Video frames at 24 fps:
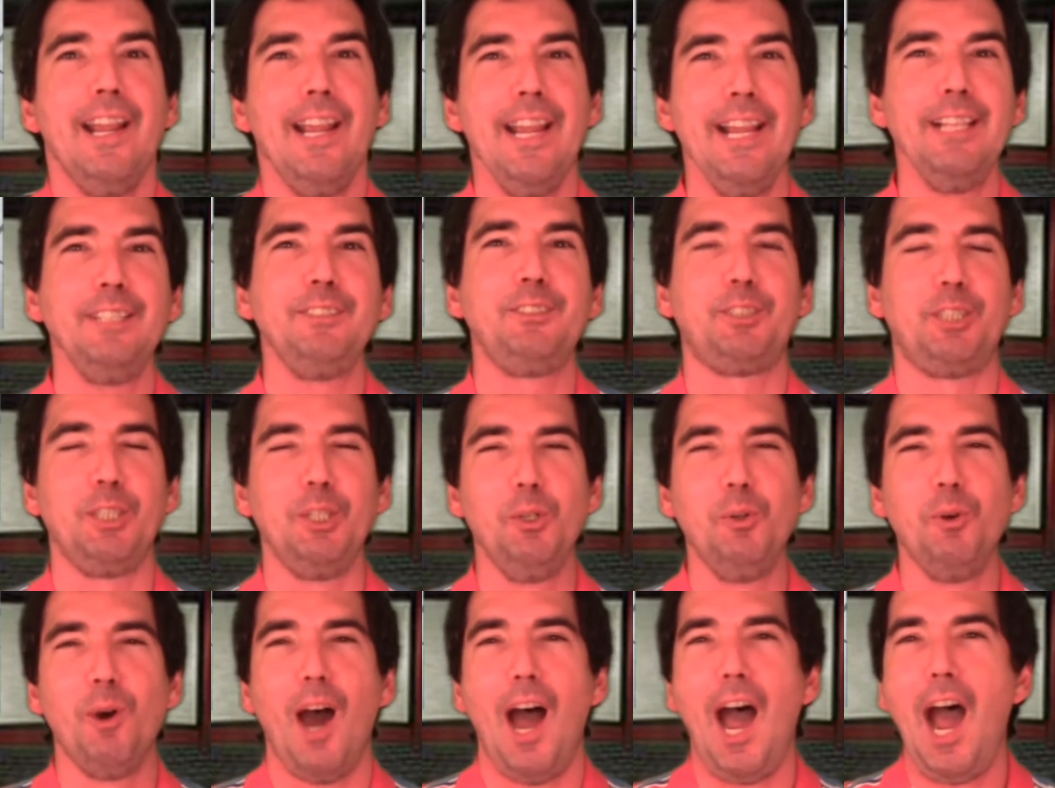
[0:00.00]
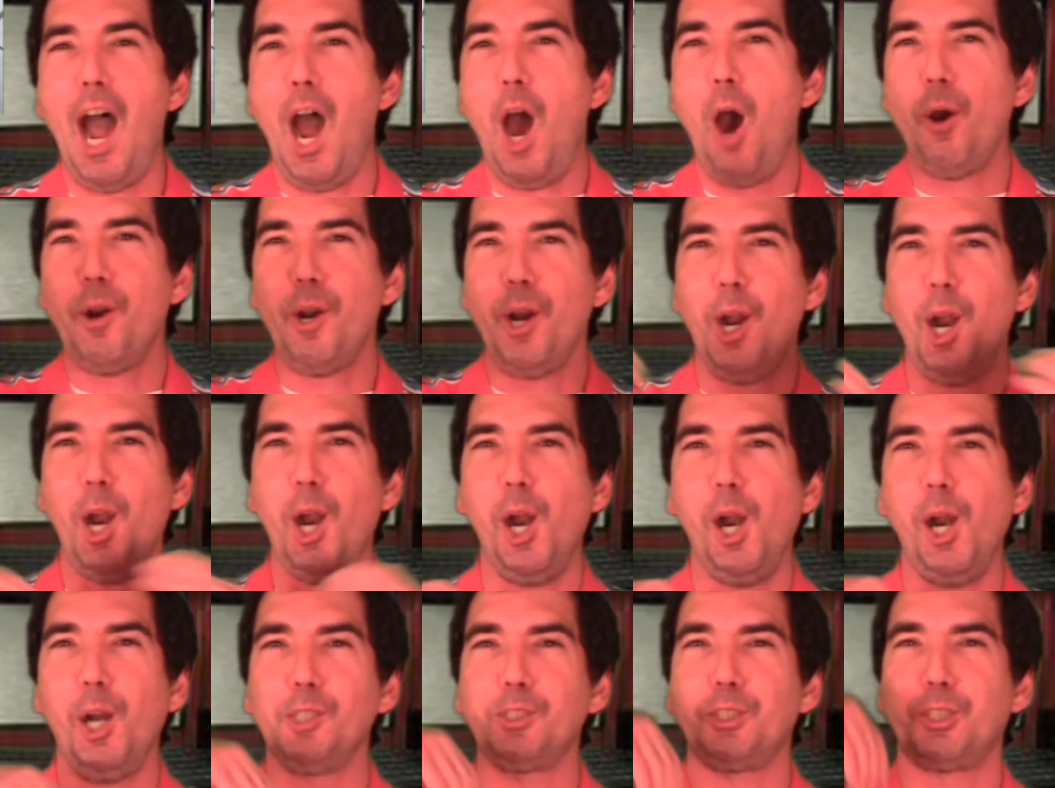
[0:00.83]
into
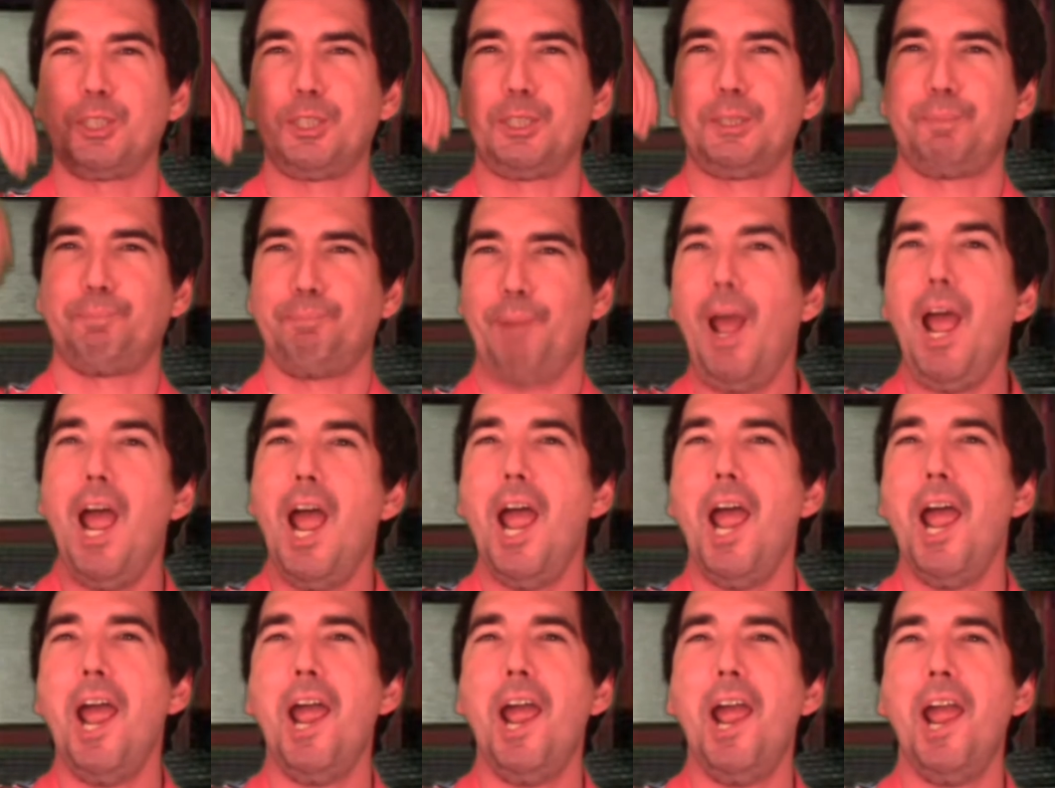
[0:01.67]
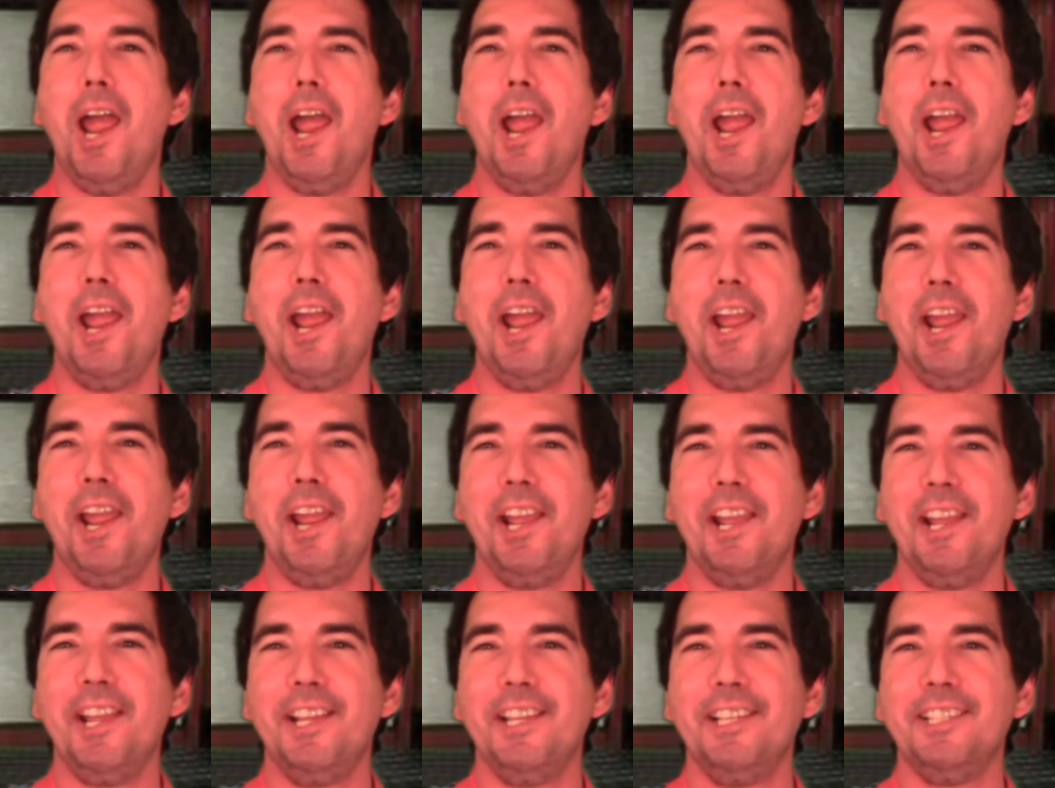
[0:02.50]
outer
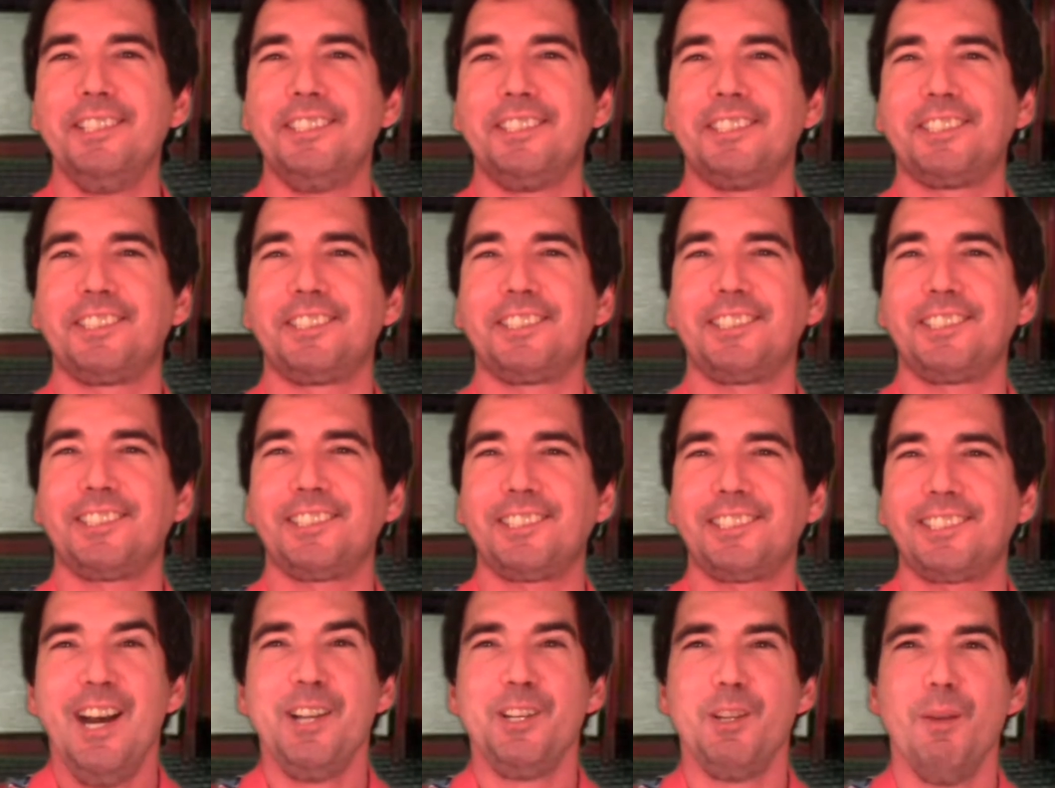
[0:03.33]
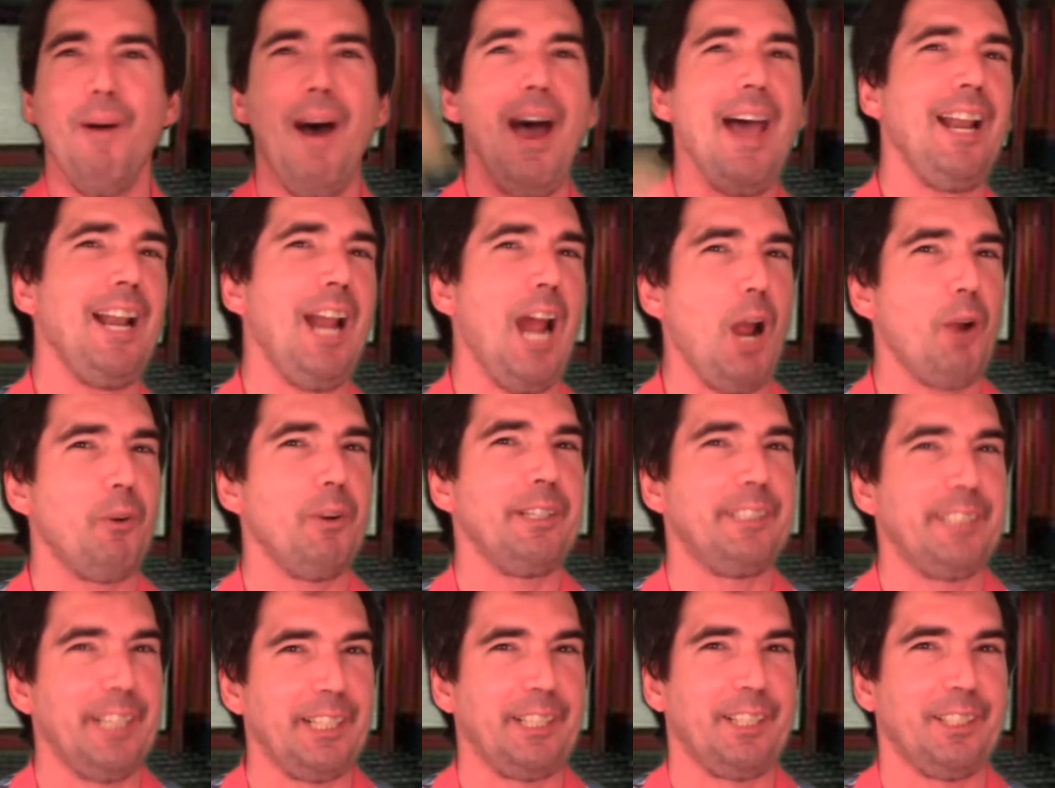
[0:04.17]
space. No matter how
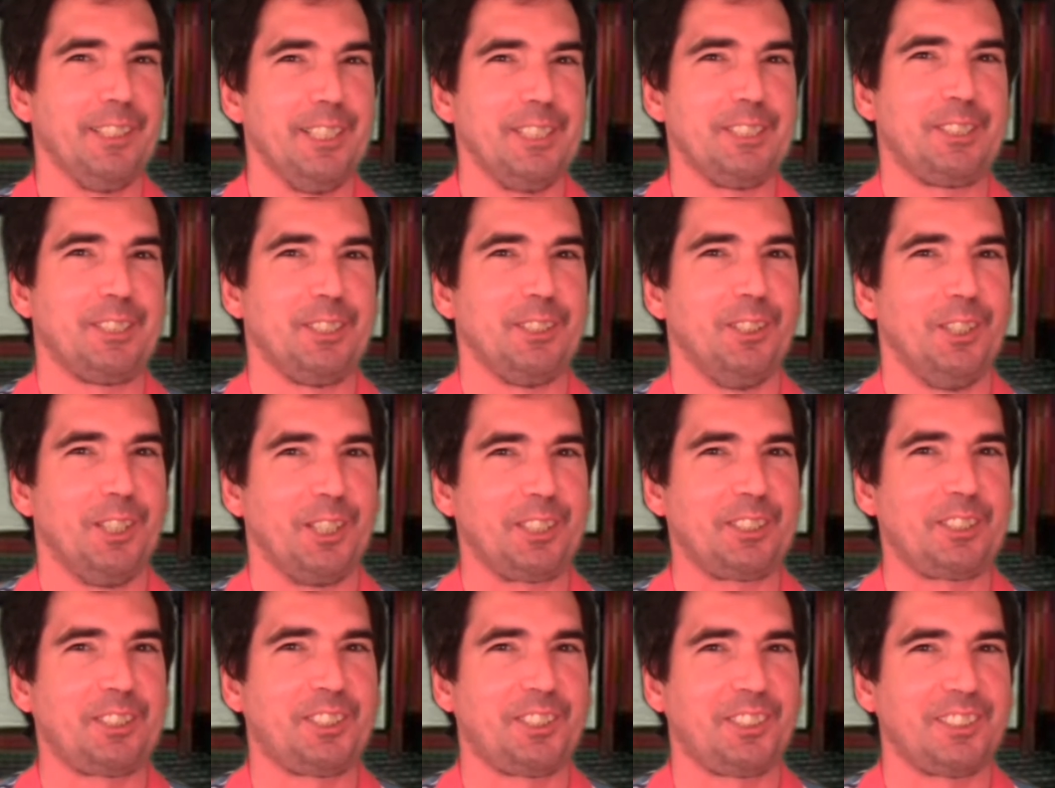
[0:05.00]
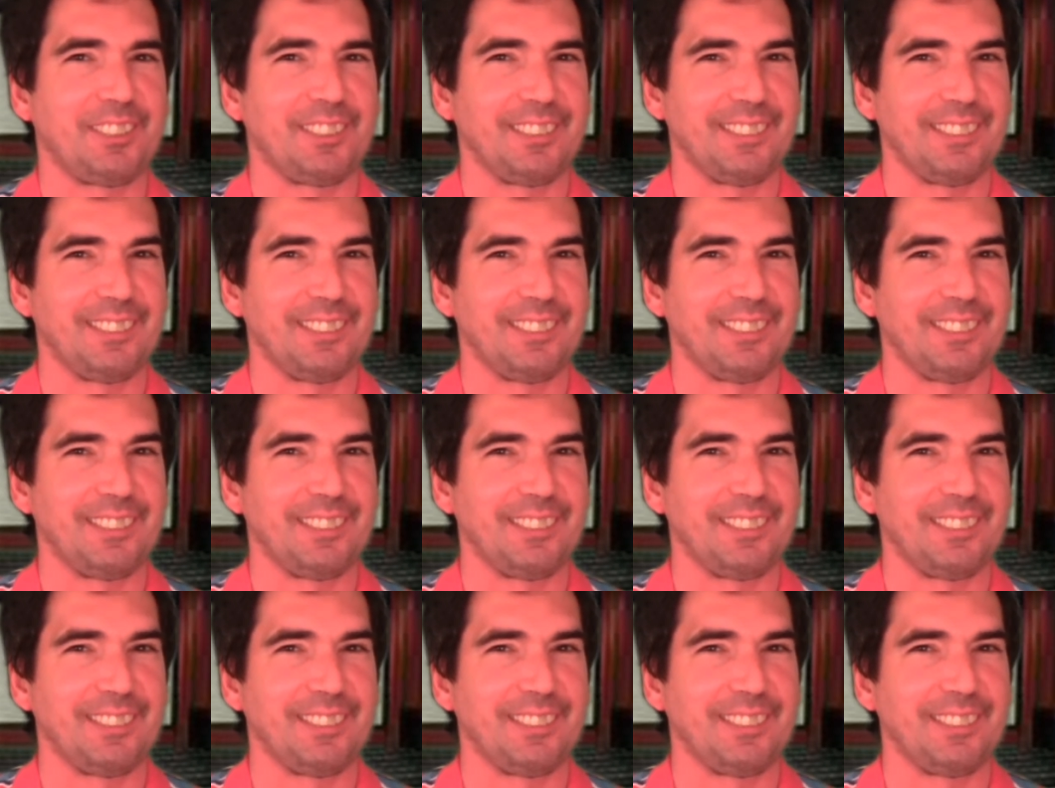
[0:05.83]
ridiculous it looks.